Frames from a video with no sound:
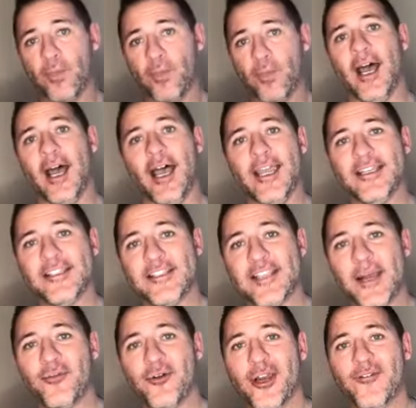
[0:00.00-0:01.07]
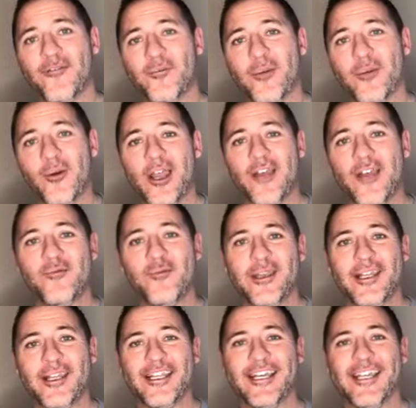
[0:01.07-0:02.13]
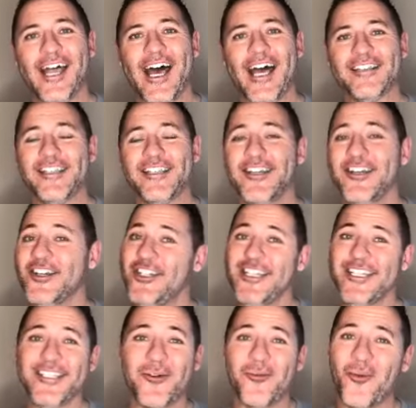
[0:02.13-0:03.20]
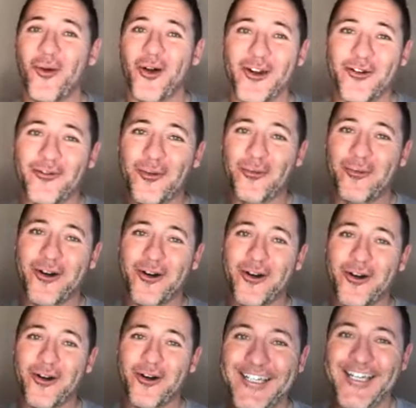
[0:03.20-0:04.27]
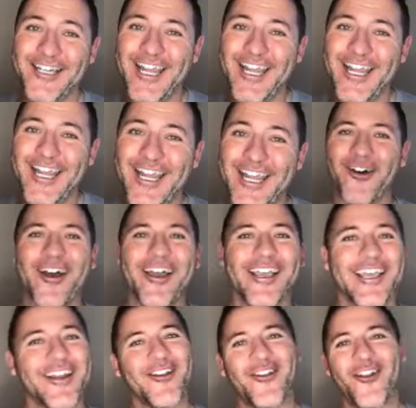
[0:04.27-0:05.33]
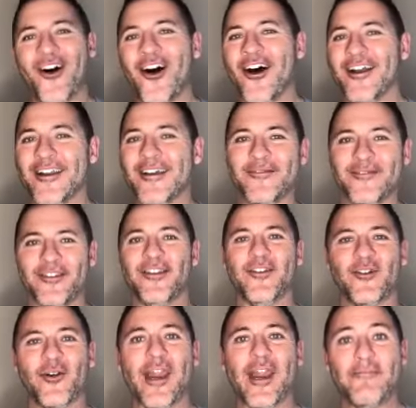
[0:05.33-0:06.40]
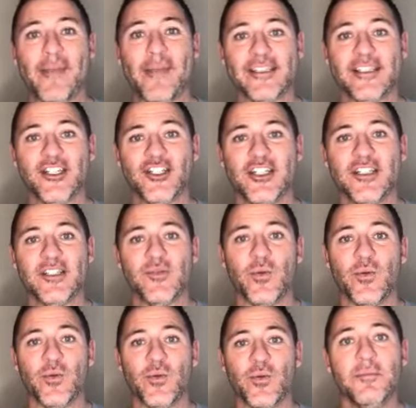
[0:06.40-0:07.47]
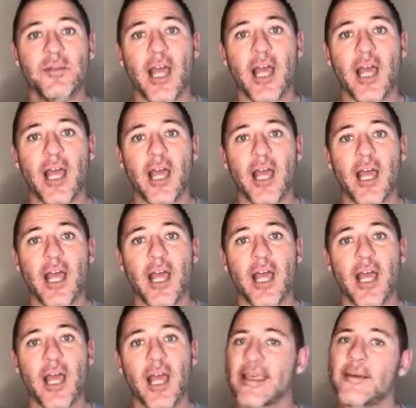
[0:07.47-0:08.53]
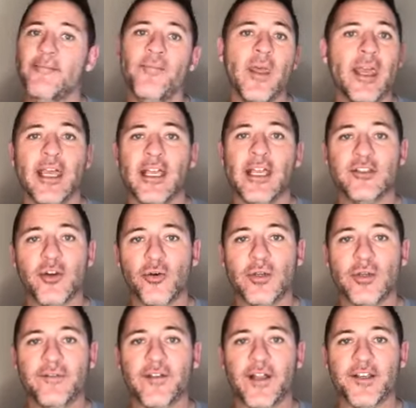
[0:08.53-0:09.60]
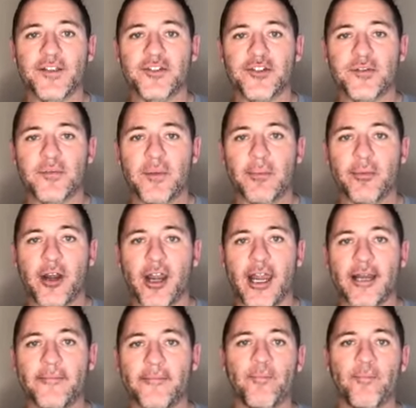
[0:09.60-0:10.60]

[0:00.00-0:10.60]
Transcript: I separated from my wife at the beginning of last year, and she is a wonderful person. So I get a lot of great messages, which sometimes when I get them, it totally flusters my brain.